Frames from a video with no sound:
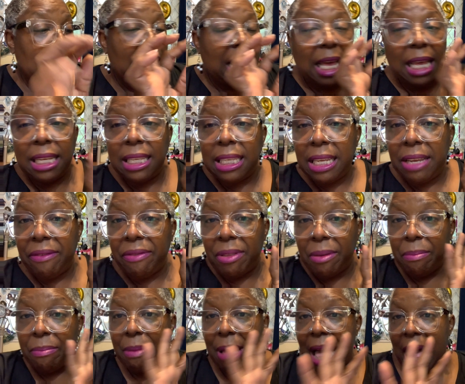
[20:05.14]
and leave the
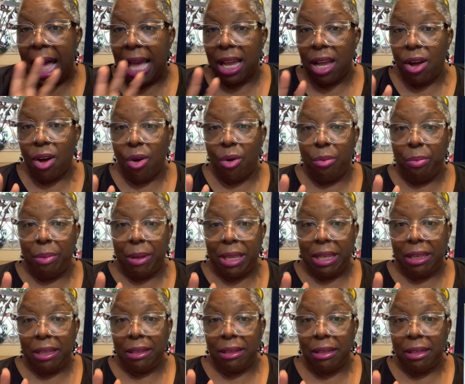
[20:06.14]
back
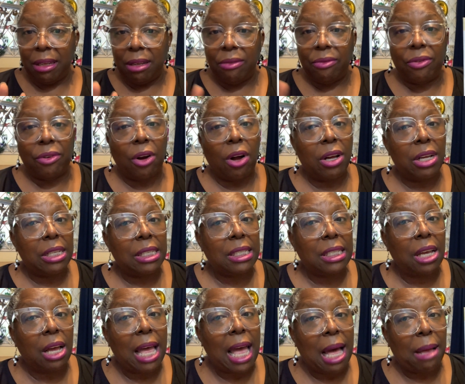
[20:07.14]
open for us
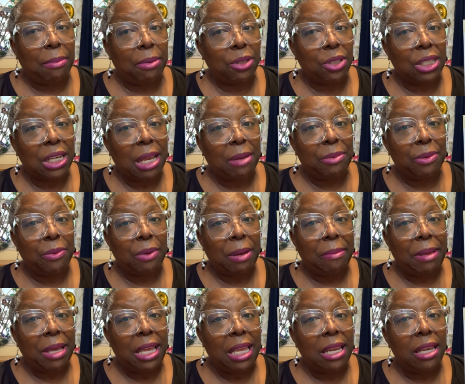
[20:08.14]
apple-shaped
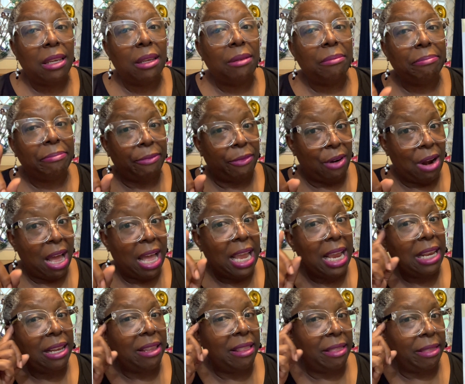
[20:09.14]
women,
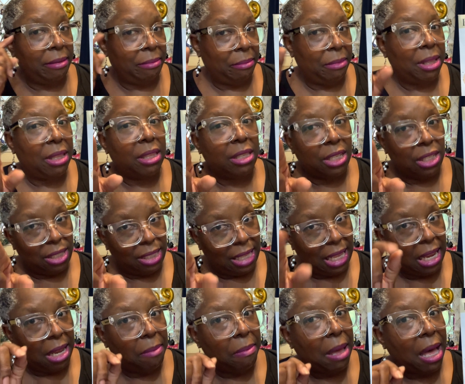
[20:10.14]
right? Just
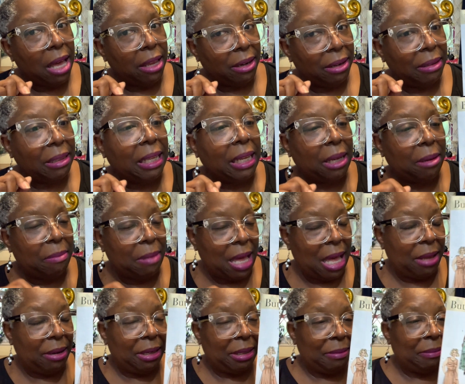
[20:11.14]
think about it, think
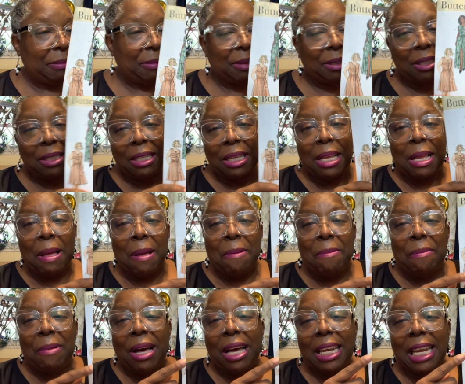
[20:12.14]
about it.
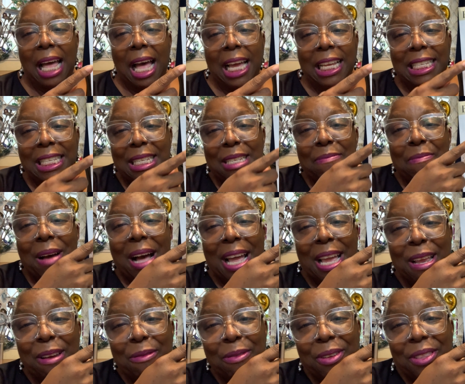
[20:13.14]
But I did buy
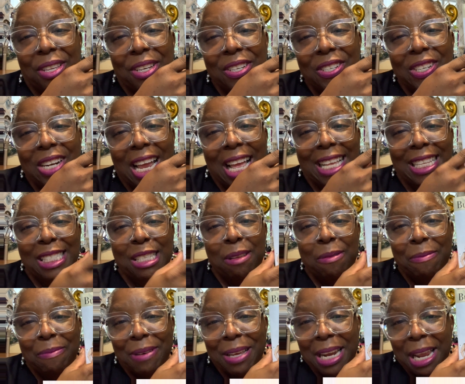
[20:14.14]
it for the dress,
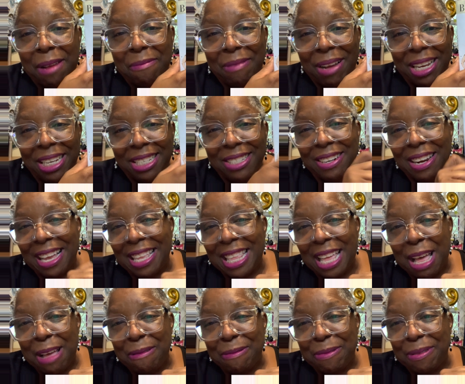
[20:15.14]
but I might try
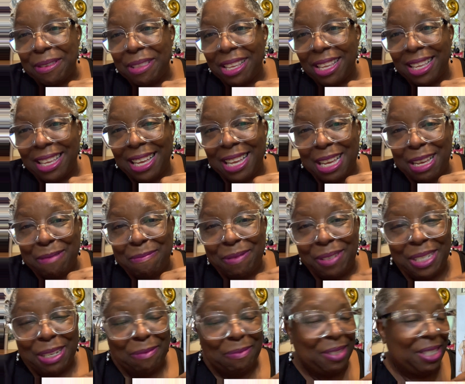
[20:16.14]
that for the
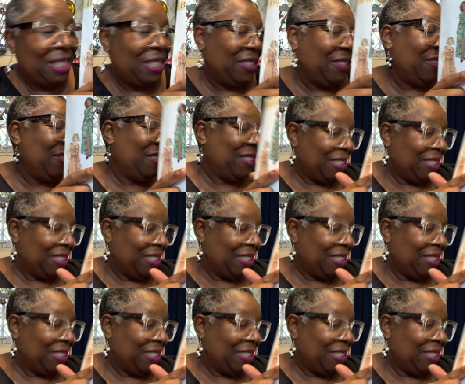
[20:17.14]
jumpsuit.